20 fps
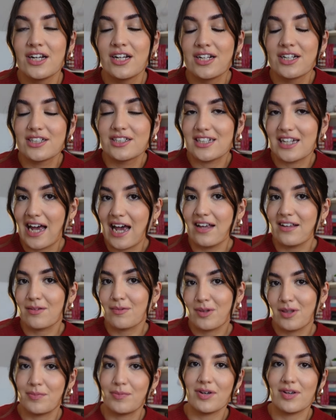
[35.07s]
share
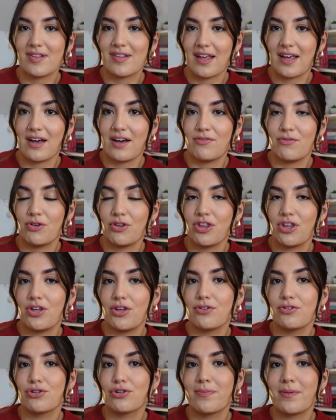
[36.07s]
some of the books I have with
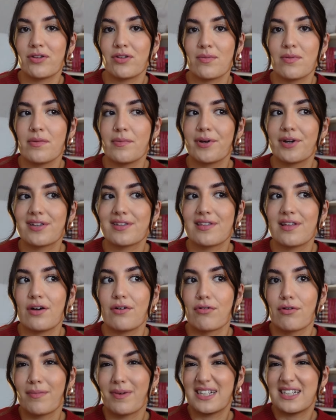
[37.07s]
you, talk about some of the books that
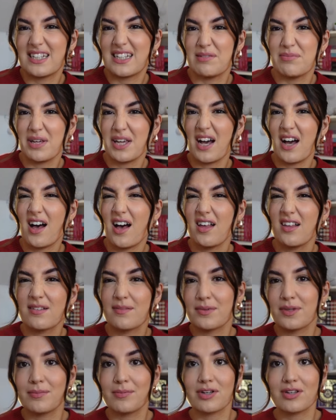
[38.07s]
are on my TBR,
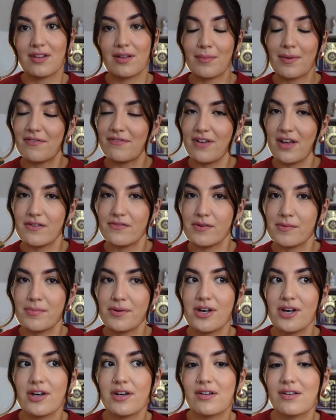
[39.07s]
some of the books that are my favourite
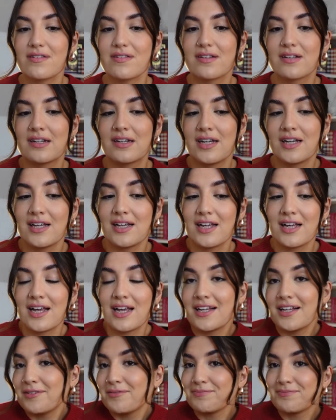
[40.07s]
books,
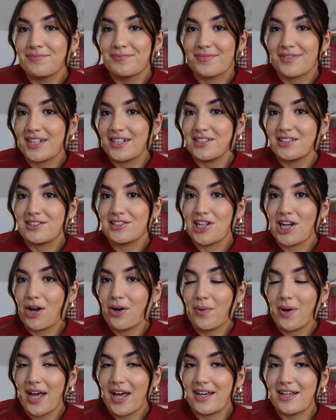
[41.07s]
and just chat
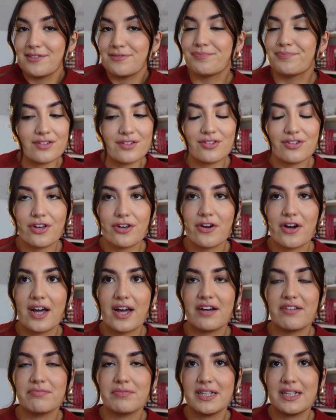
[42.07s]
away. So I
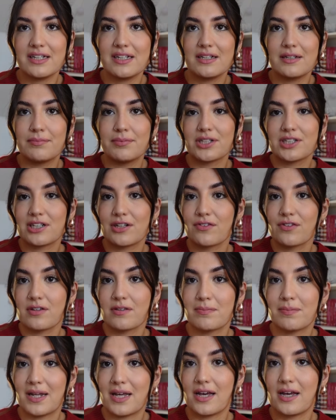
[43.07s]
have my bookshelves
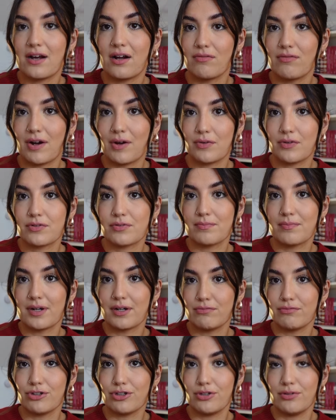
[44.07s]
split around my
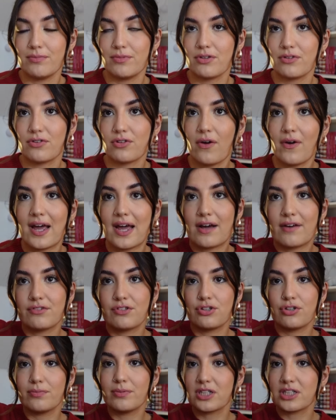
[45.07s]
room. So I have
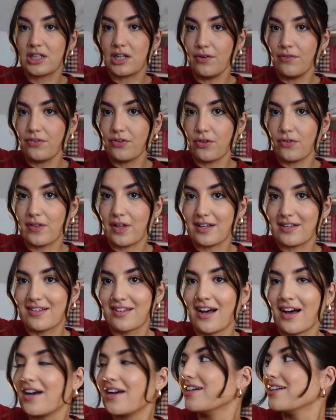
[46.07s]
two bookshelves on that
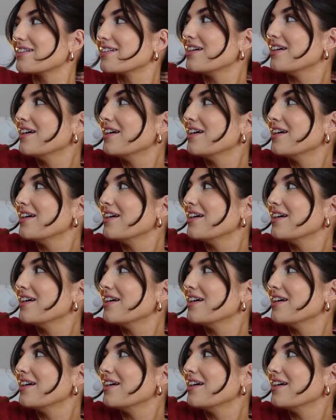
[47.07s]
side,